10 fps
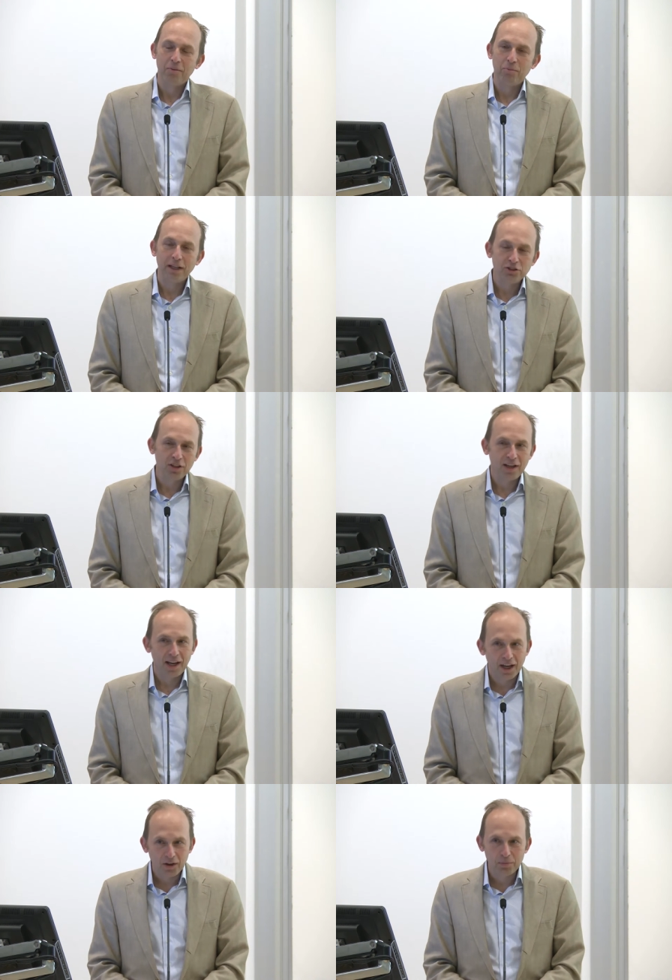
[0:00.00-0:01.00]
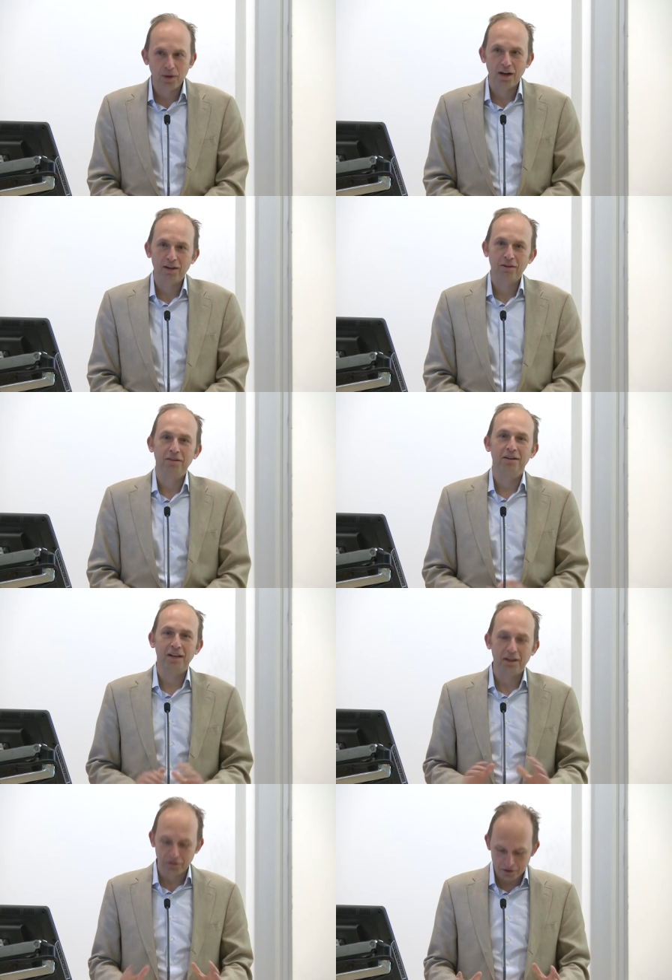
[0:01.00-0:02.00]
mentioning Harry Potter
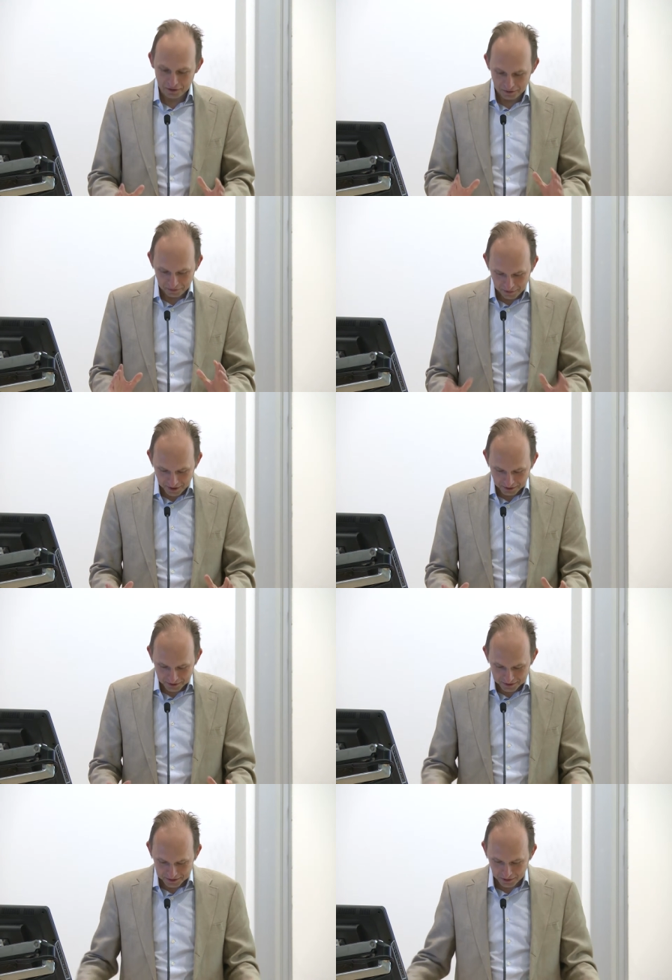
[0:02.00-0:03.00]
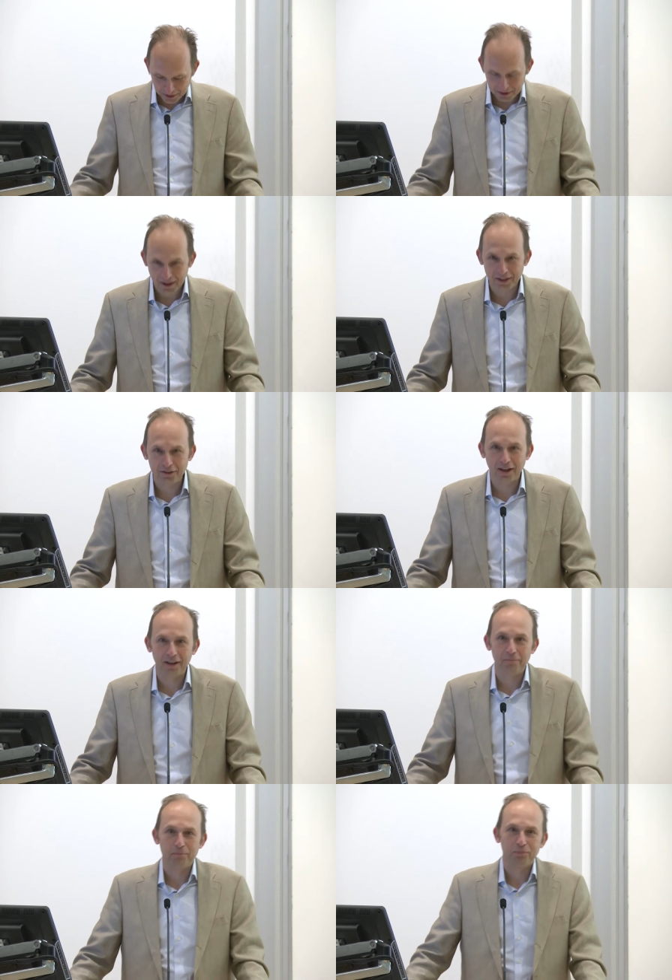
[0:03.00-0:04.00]
never fails. So I, I, I,
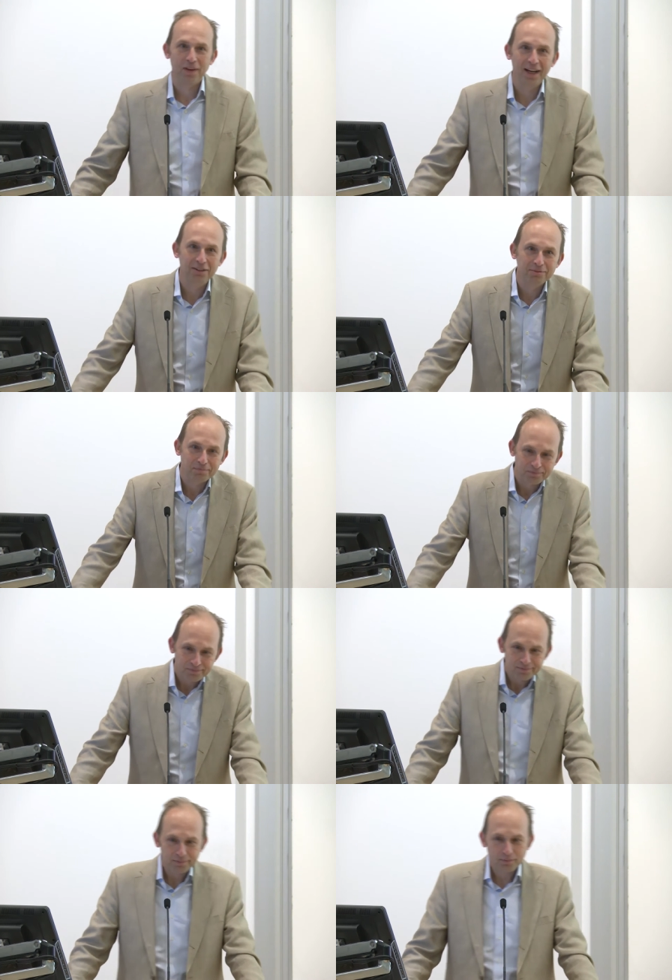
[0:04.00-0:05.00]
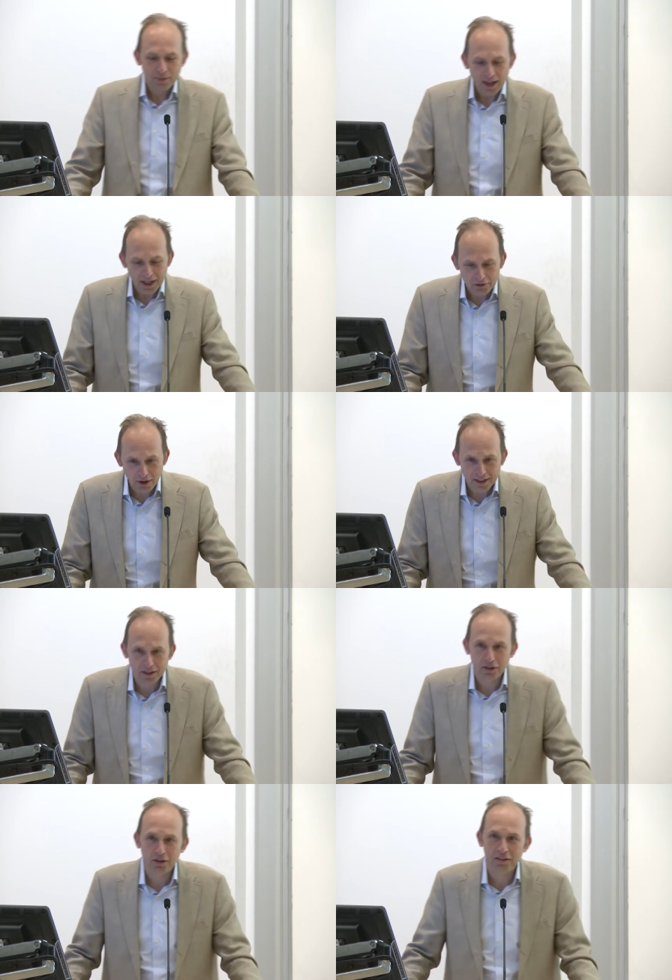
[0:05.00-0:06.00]
I, I tried to
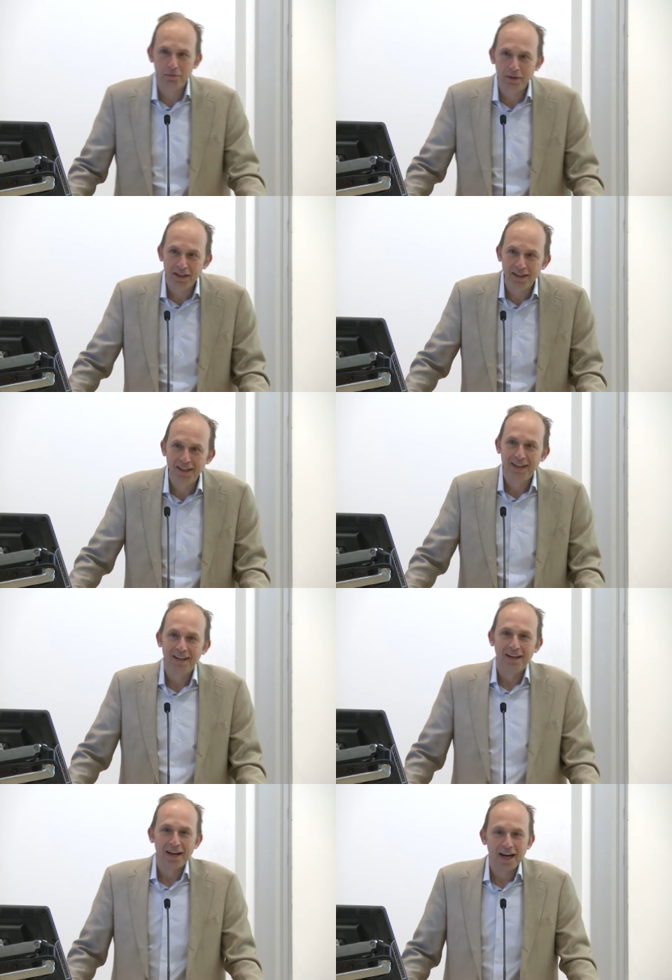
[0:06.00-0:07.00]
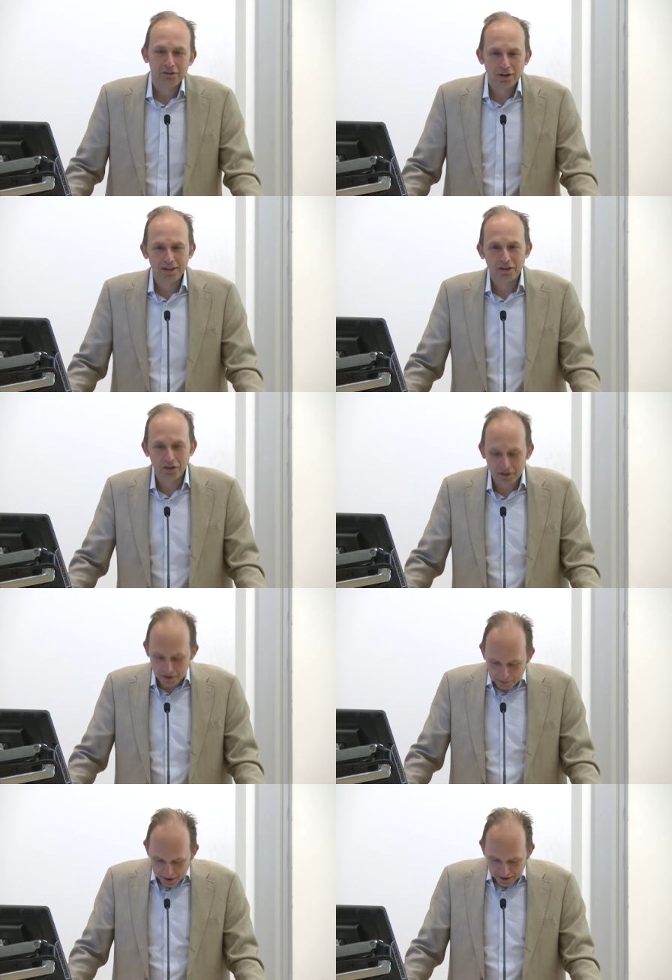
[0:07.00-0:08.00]
hook them in. I tried to hook
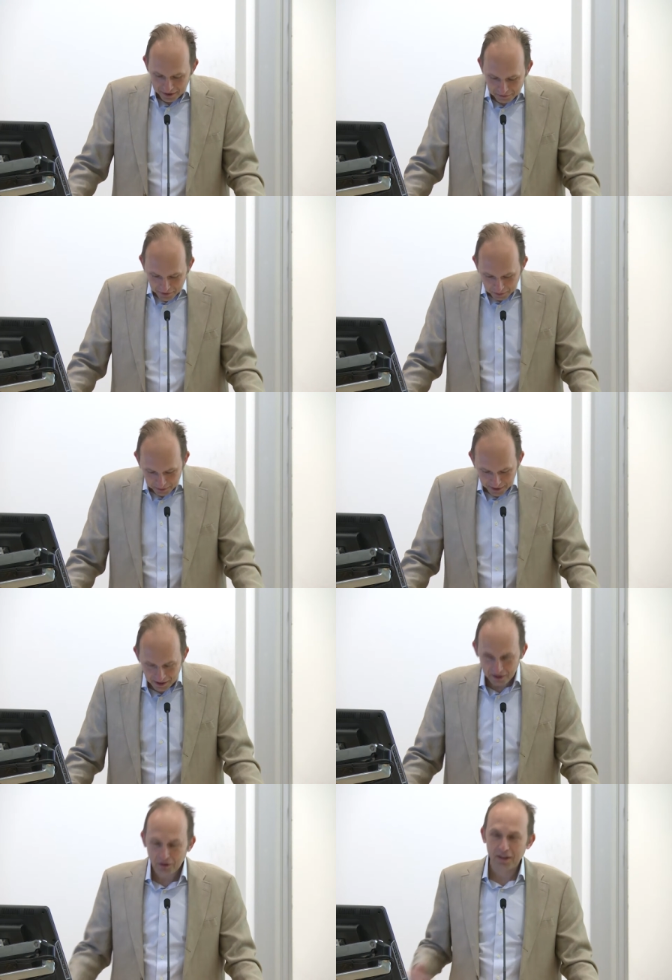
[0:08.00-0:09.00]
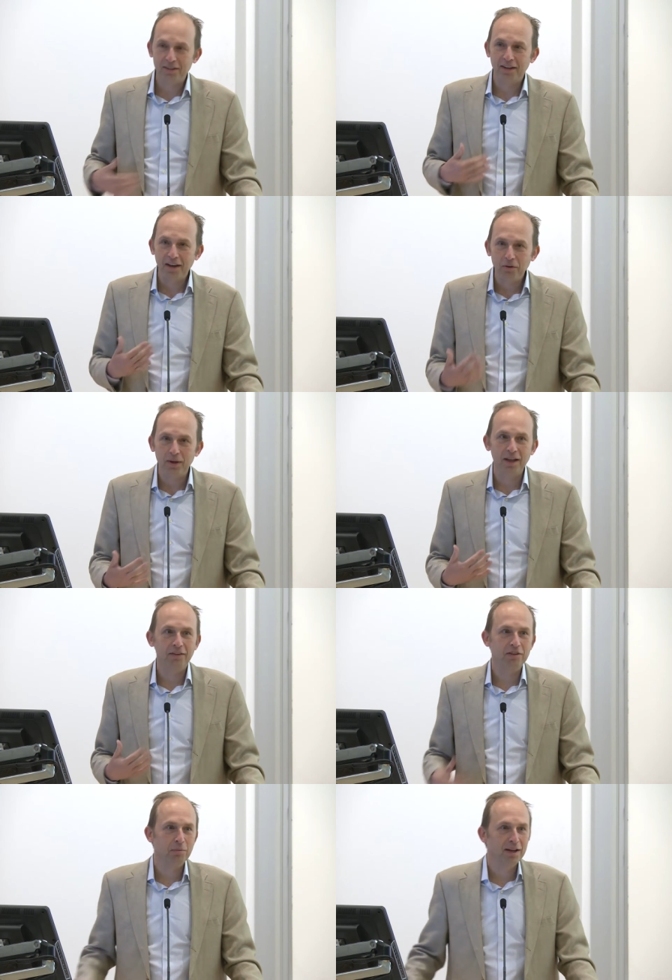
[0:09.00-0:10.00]
them in at the very beginning. You can tell when
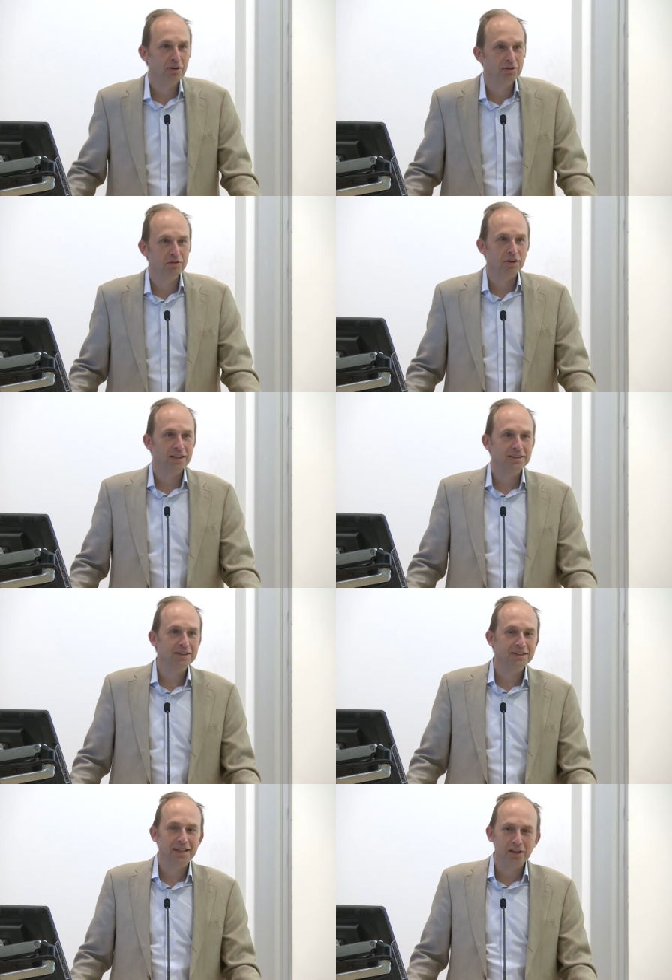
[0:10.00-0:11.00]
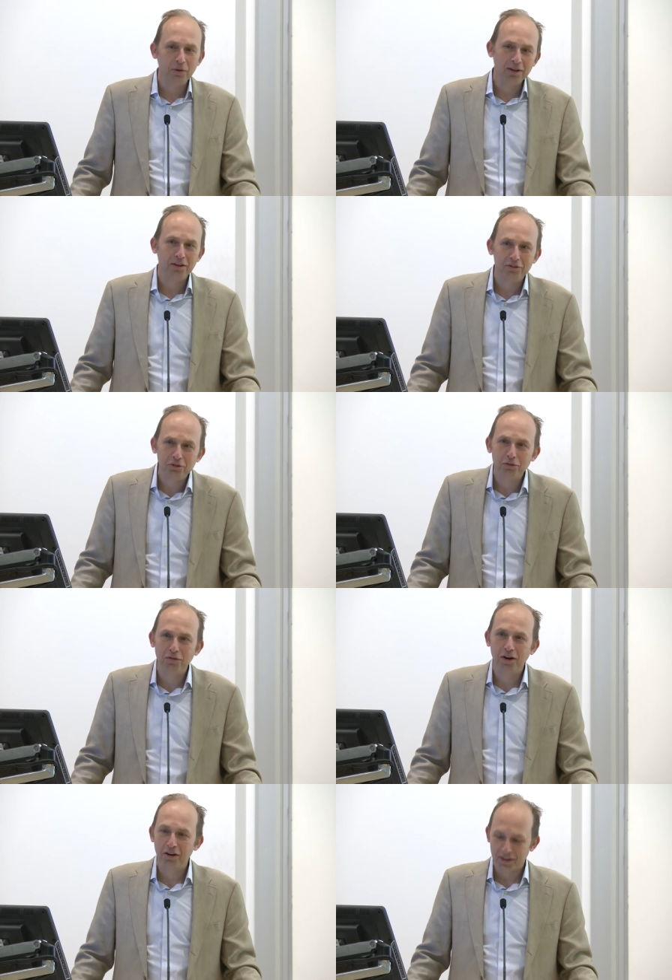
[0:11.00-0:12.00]
left to my own devices, I go a little too
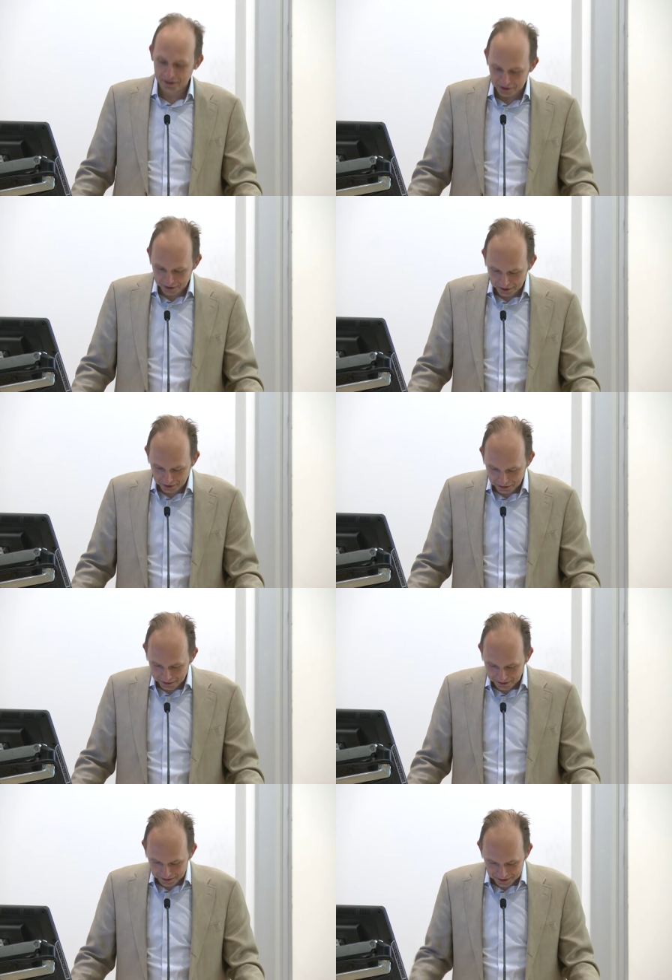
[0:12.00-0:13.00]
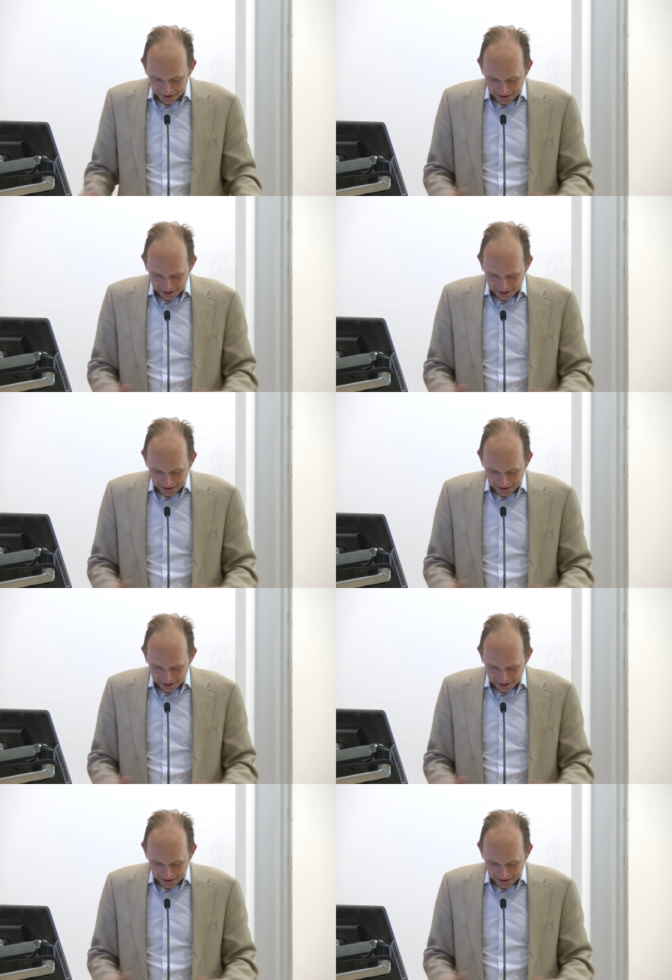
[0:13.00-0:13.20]
far into colonial